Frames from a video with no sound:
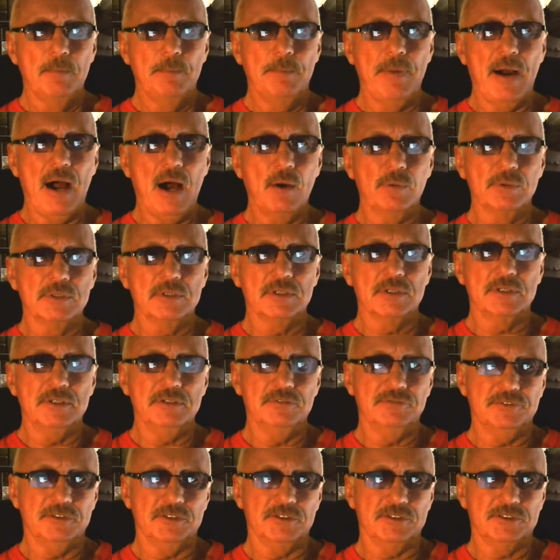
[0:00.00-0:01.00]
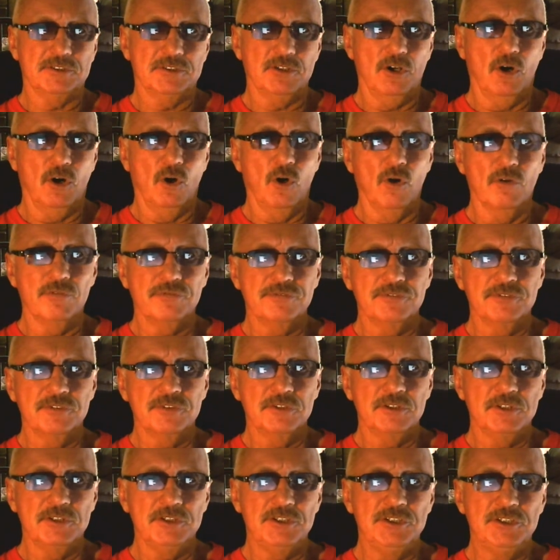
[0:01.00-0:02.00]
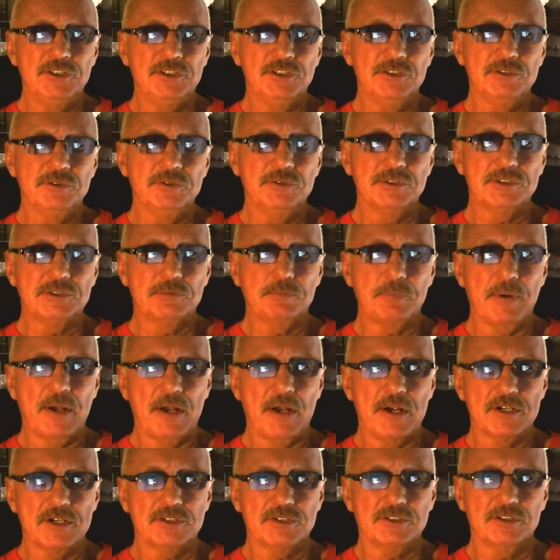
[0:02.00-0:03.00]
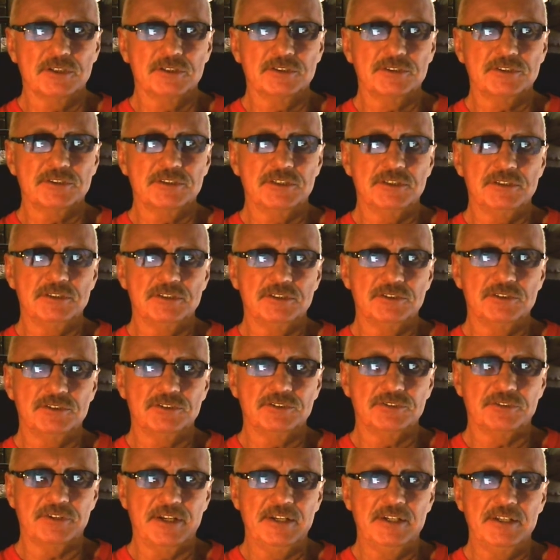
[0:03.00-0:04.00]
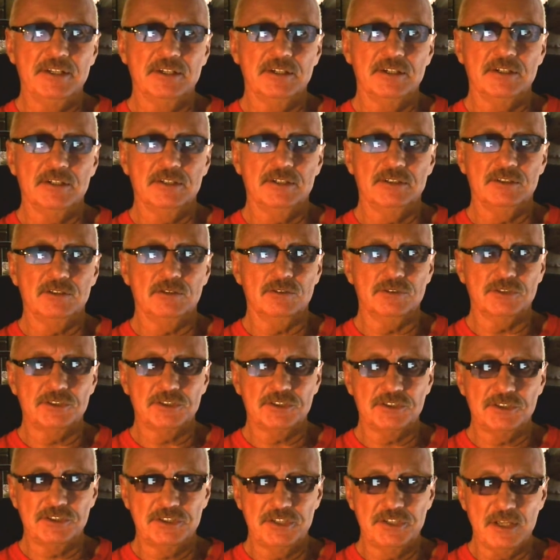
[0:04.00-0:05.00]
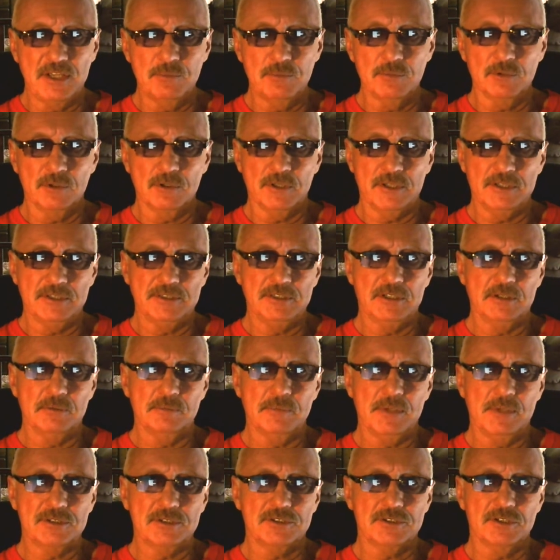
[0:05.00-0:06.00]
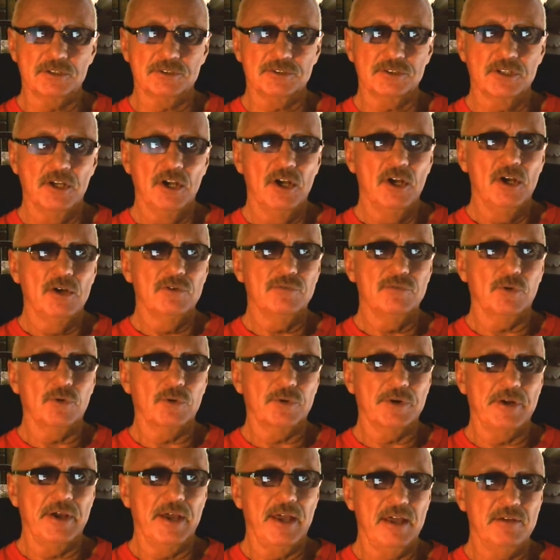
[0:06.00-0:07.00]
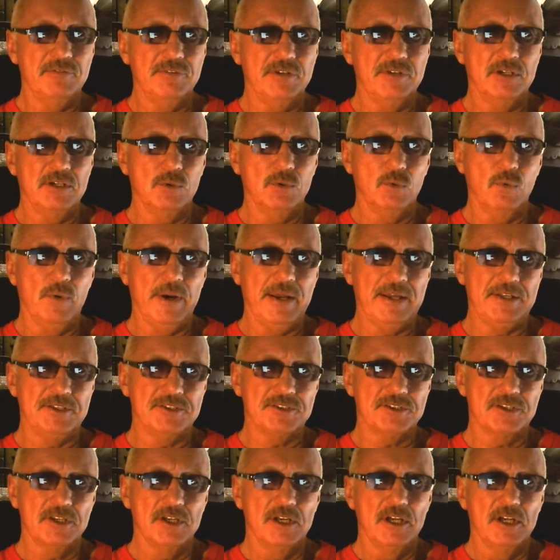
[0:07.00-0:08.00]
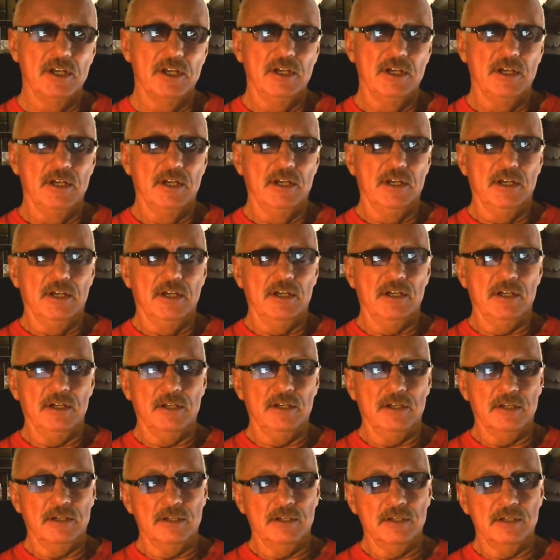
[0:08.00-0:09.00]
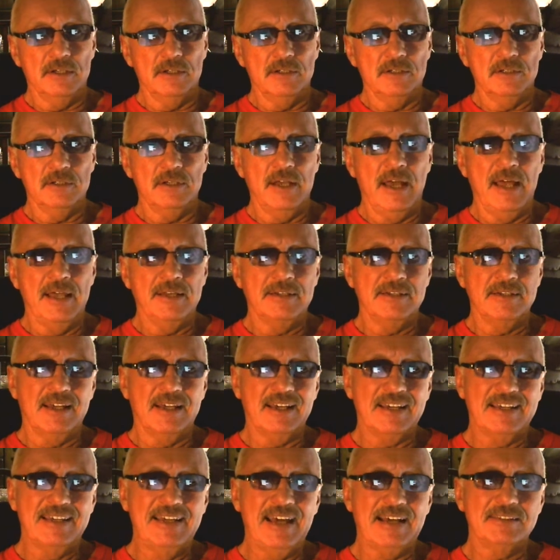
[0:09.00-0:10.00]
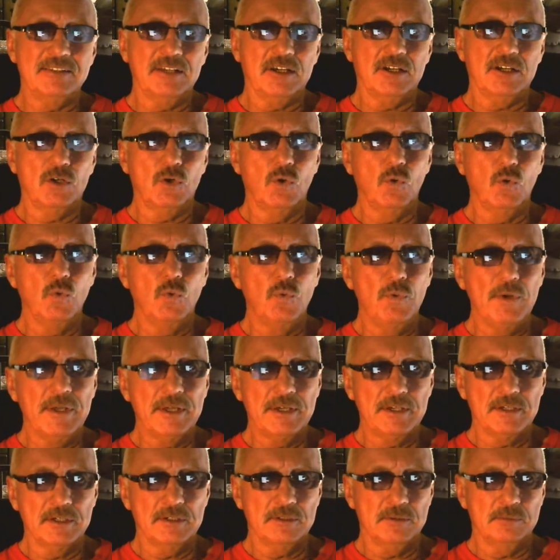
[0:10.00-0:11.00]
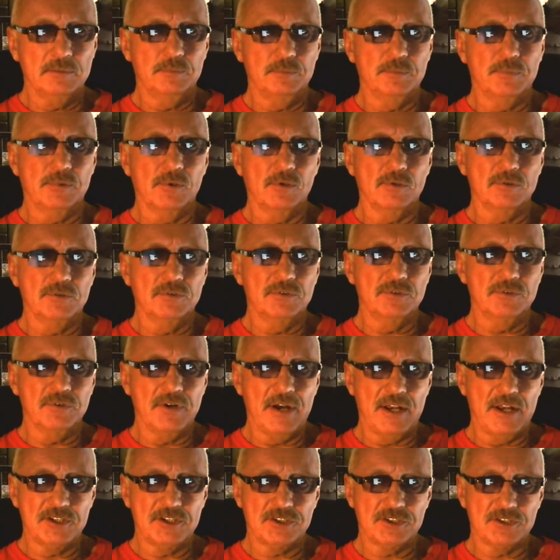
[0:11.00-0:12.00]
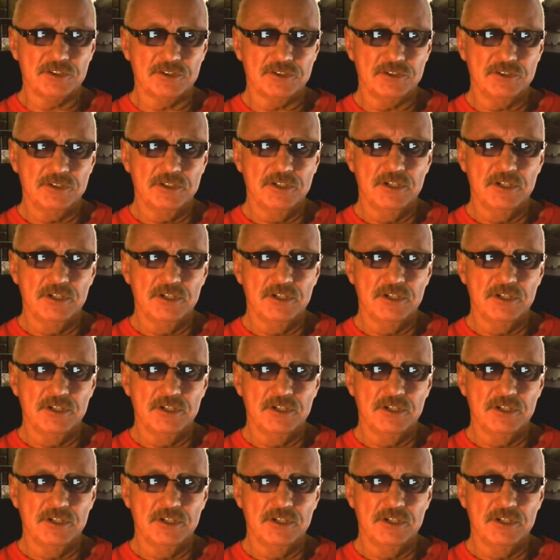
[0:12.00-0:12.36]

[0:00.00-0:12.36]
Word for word: Powerlifters often use partials in the training to stimulate their muscles for heavier weights uh, and get a quicker progression.